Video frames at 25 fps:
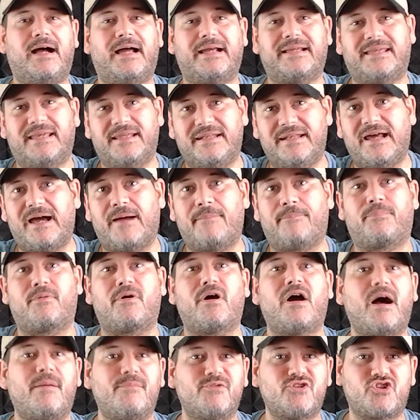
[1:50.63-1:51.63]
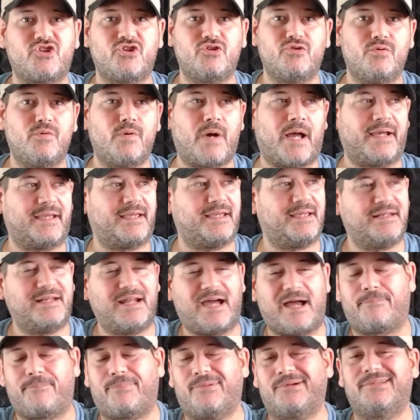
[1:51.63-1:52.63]
I cannot promise you, I
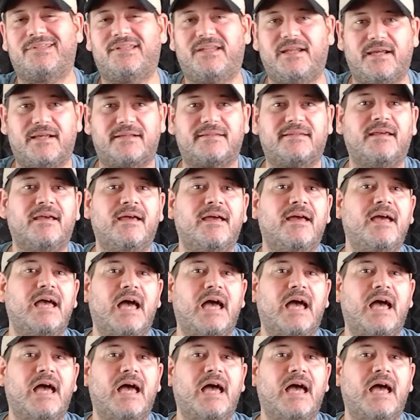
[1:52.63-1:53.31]
cannot predict